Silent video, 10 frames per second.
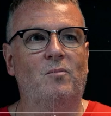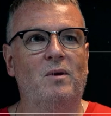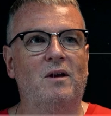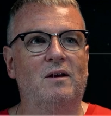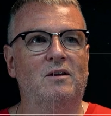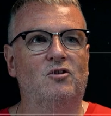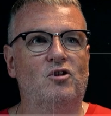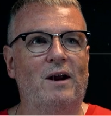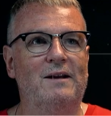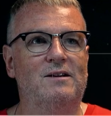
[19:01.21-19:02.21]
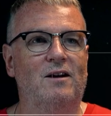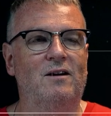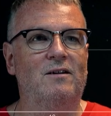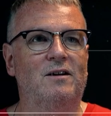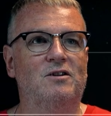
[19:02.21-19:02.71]
being an attractor
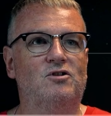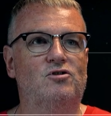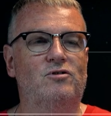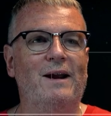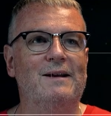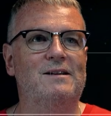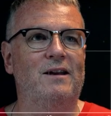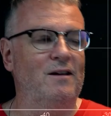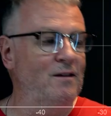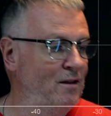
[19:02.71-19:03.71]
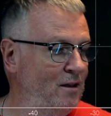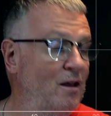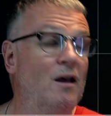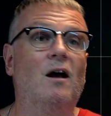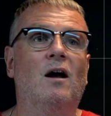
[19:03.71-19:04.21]
and attracting
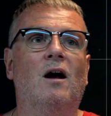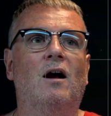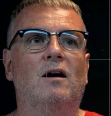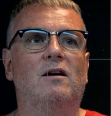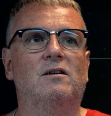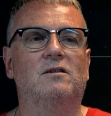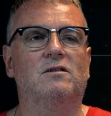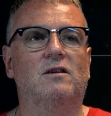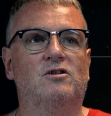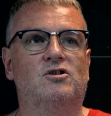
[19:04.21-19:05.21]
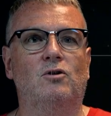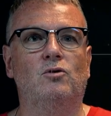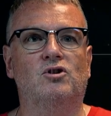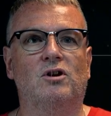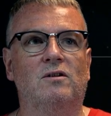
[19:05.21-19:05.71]
a
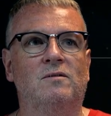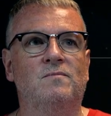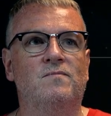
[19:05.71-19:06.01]
solution,